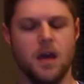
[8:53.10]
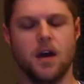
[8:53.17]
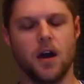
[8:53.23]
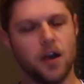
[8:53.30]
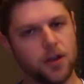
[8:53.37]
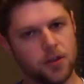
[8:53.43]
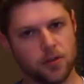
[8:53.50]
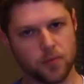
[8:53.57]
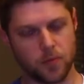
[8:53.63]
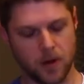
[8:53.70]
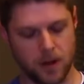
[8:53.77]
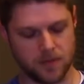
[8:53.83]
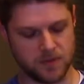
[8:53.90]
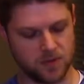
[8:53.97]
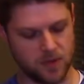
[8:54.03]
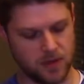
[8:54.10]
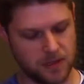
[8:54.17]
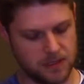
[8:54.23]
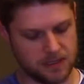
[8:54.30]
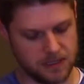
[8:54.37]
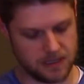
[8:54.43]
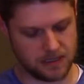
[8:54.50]
Other problems with
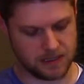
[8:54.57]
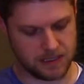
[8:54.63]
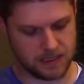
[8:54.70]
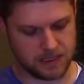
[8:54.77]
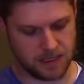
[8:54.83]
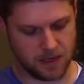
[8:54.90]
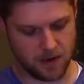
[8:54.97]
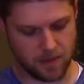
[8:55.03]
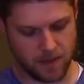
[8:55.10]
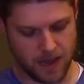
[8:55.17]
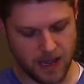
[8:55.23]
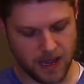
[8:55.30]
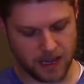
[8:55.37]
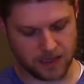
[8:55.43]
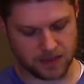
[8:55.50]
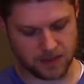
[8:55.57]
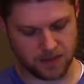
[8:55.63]
this is these ear pads.